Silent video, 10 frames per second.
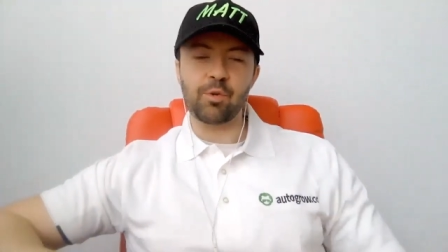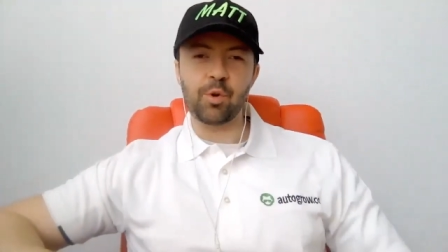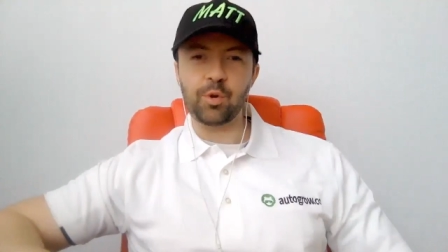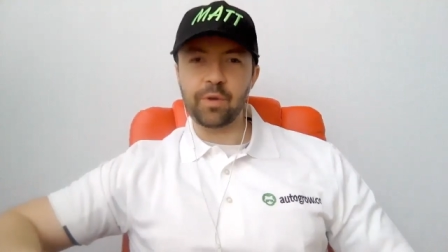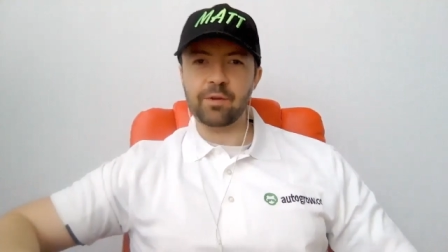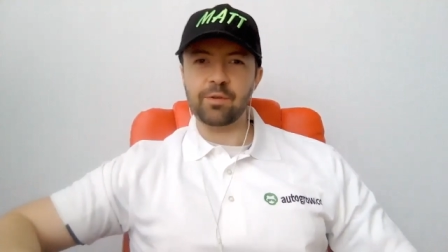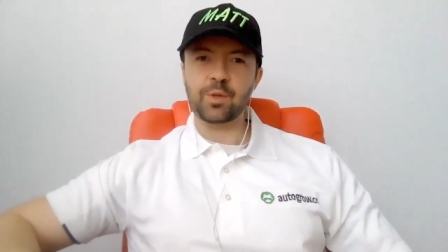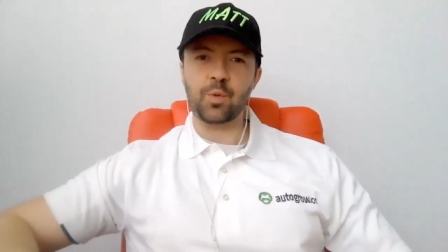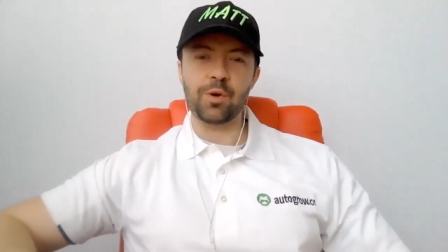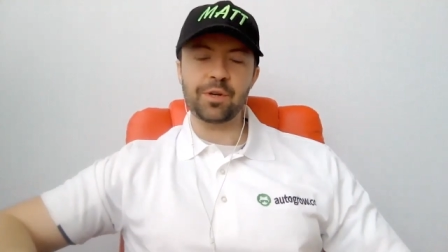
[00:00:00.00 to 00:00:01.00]
coronavirus
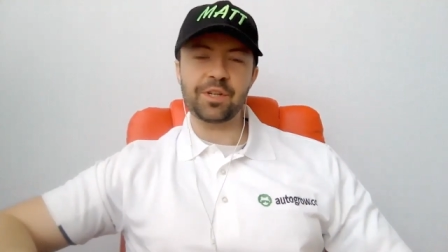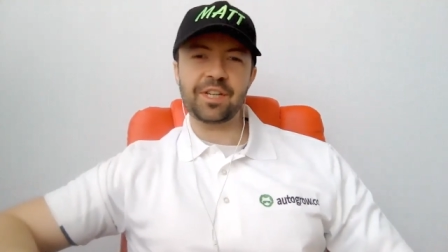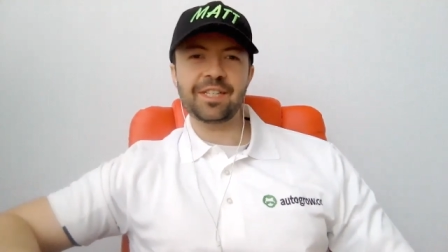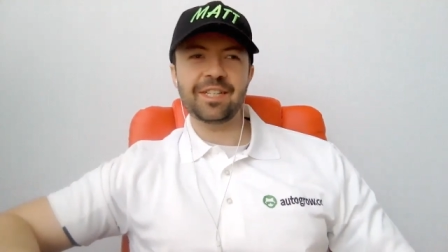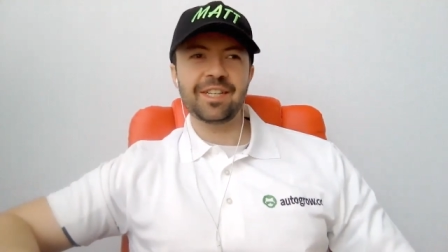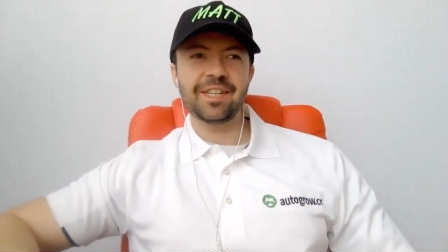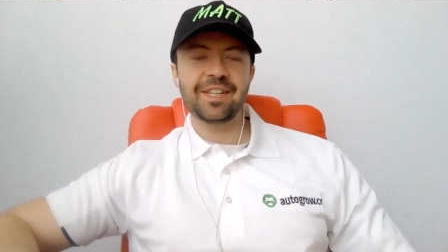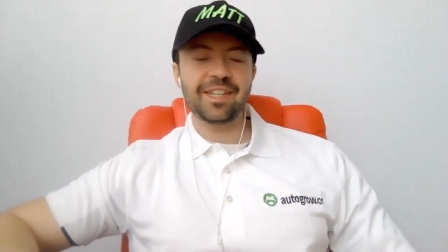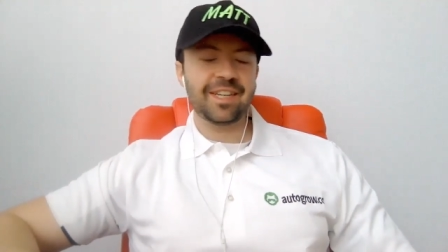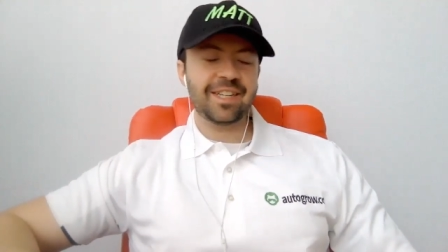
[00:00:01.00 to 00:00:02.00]
quarantine.
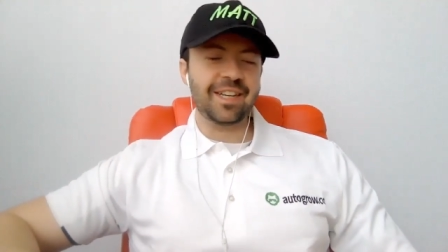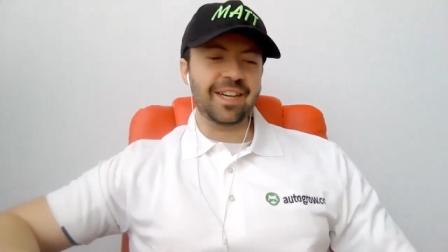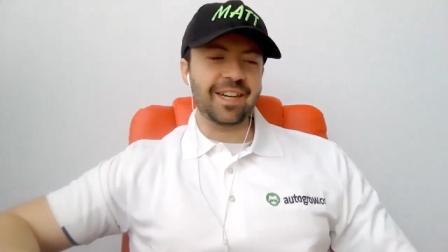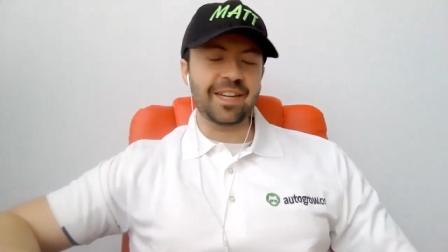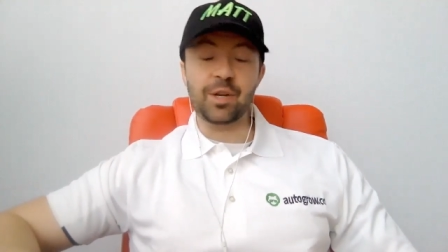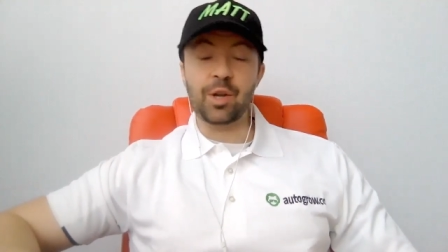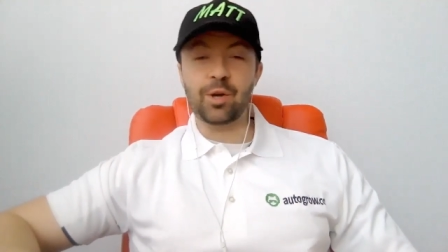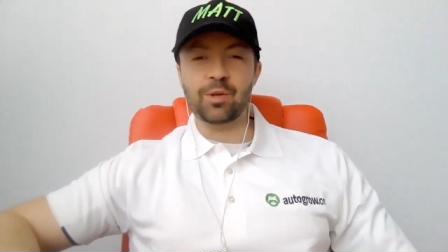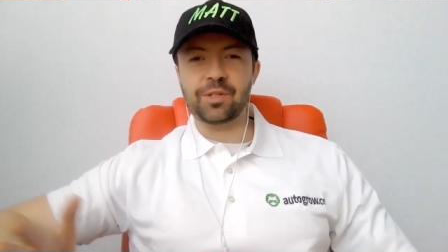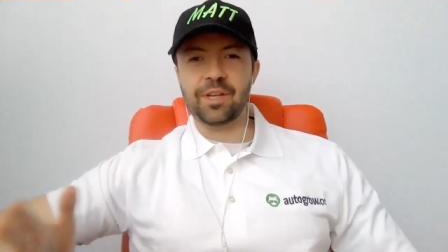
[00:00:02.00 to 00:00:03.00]
Uh, no,
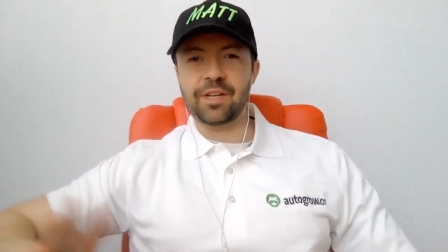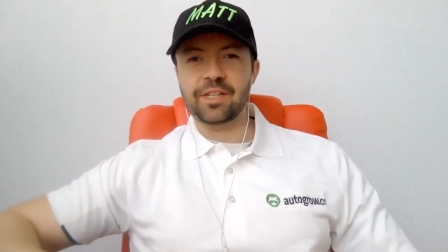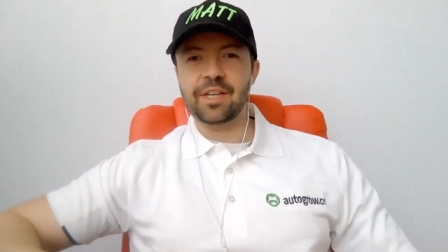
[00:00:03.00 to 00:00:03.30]
just kidding.